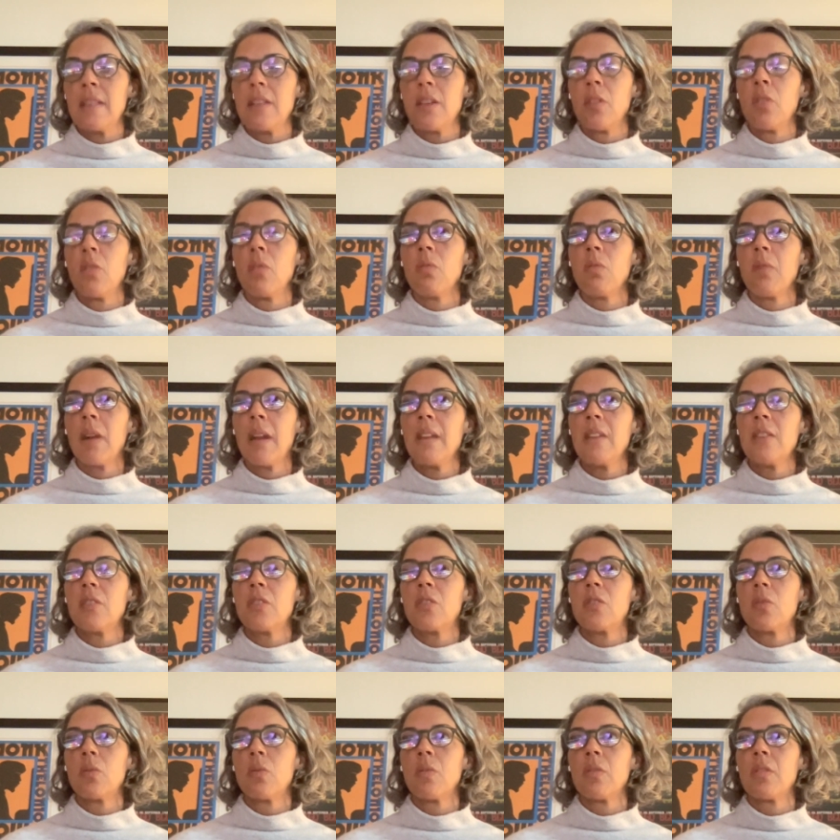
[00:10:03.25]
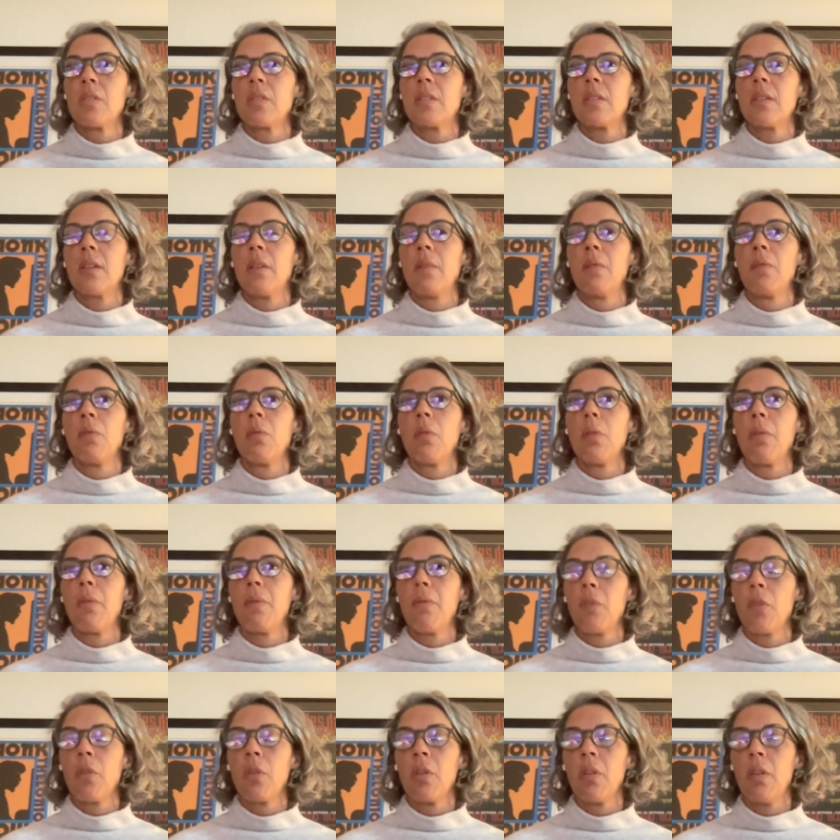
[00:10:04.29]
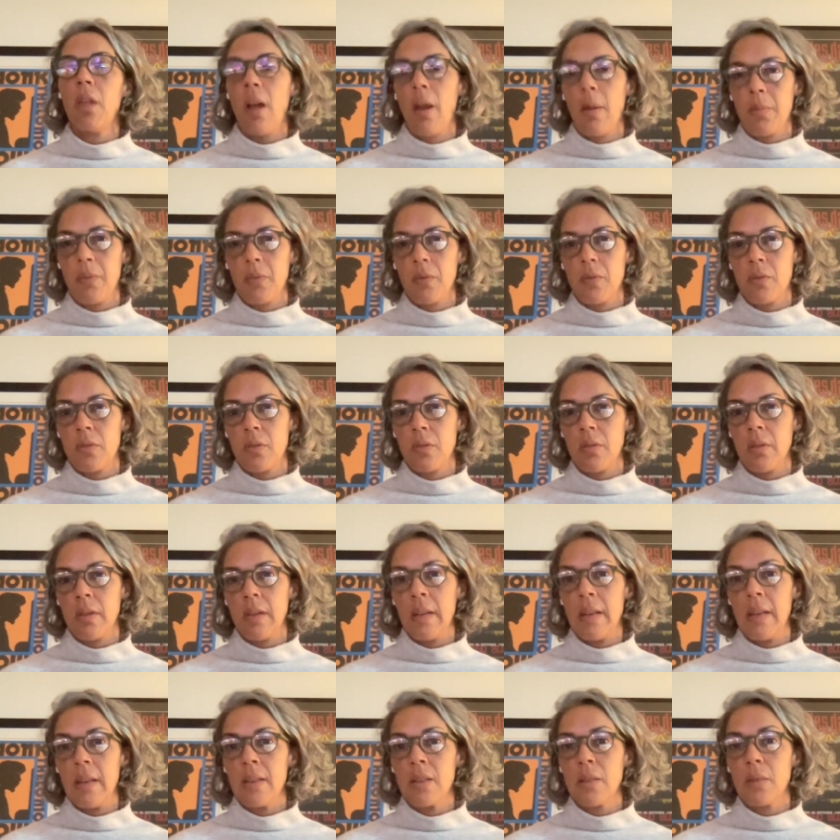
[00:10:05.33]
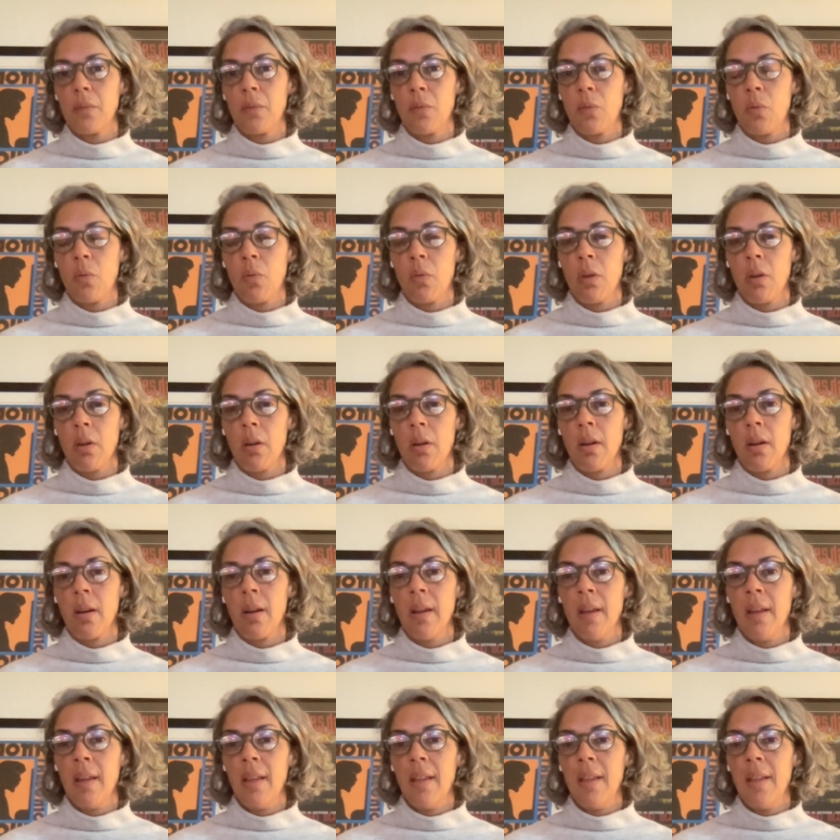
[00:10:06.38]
it's a great source of referral opportunities for